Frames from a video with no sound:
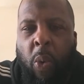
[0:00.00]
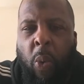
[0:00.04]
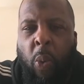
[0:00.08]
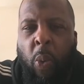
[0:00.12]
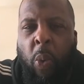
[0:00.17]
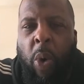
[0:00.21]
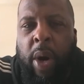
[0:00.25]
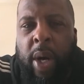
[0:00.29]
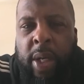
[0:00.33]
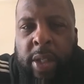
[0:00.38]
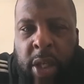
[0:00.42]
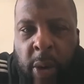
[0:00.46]

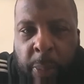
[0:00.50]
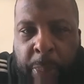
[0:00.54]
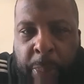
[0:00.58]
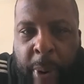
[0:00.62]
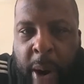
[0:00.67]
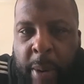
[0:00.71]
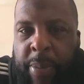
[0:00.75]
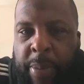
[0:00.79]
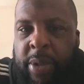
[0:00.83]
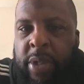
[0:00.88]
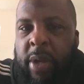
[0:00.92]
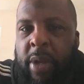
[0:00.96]
what is the
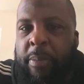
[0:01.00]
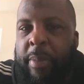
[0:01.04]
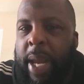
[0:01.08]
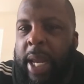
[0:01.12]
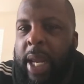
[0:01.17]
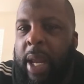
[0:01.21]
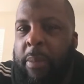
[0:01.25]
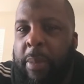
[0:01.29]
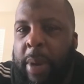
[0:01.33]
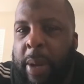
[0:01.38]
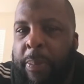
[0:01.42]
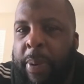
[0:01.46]
purpose of
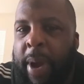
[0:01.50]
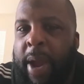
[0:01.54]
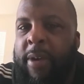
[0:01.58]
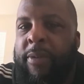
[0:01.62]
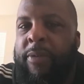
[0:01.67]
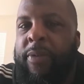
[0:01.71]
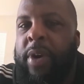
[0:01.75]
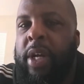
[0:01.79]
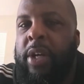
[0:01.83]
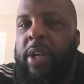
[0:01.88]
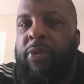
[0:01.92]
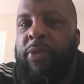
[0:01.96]
making me pay
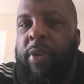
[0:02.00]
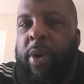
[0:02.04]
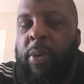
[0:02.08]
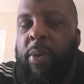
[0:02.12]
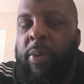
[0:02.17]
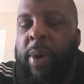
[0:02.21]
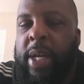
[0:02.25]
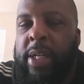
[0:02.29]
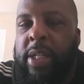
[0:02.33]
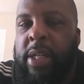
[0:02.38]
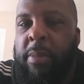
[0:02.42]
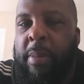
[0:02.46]
for this for the
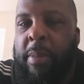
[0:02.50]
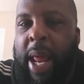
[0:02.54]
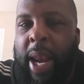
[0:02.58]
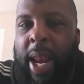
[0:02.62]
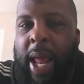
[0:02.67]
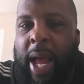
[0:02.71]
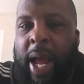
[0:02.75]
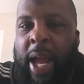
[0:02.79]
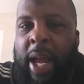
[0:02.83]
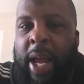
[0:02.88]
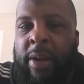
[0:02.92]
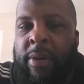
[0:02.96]
rest of my
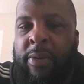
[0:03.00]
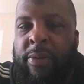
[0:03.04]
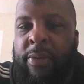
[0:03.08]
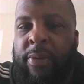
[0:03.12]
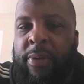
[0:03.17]
life?